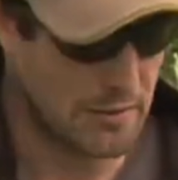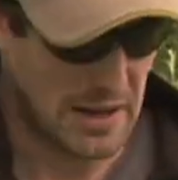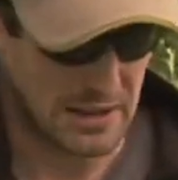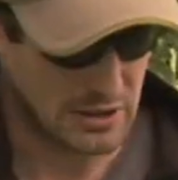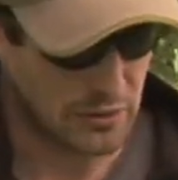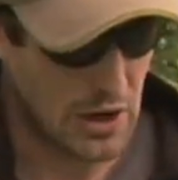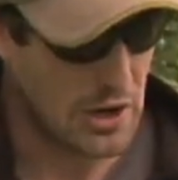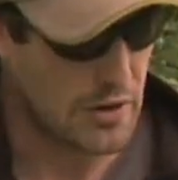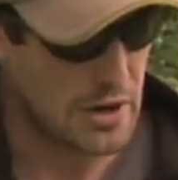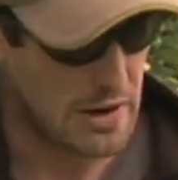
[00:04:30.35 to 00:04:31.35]
In fact, it's
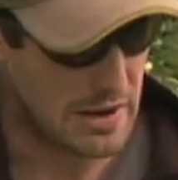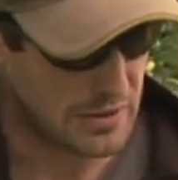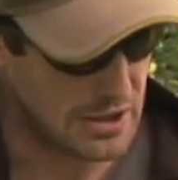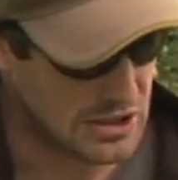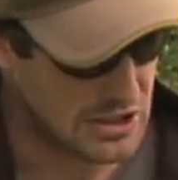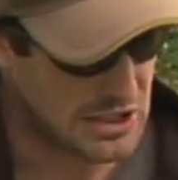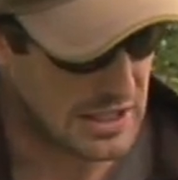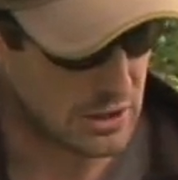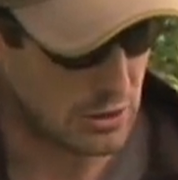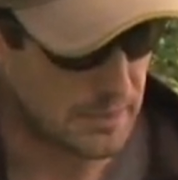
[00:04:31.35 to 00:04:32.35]
very, very rare for these to
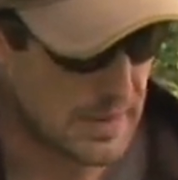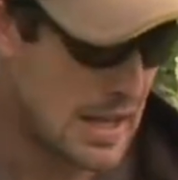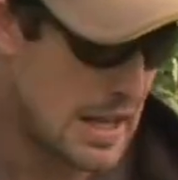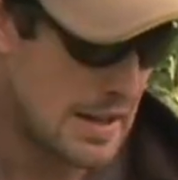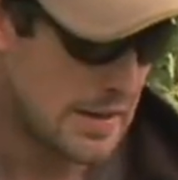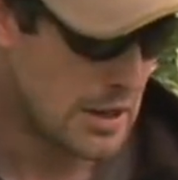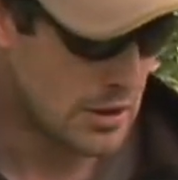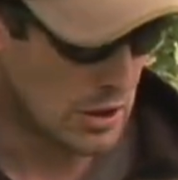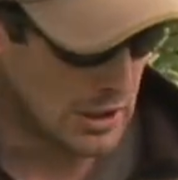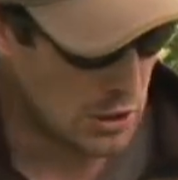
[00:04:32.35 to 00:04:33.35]
tangle.
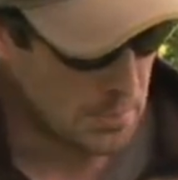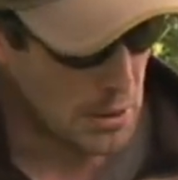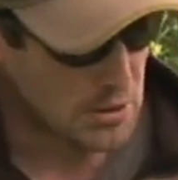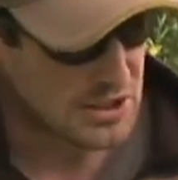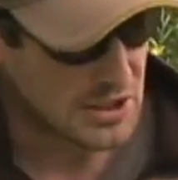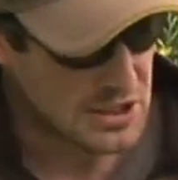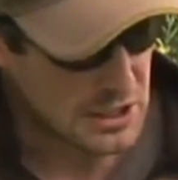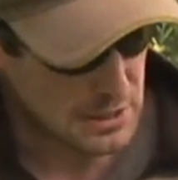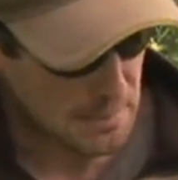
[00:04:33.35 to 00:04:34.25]
Got a little box inside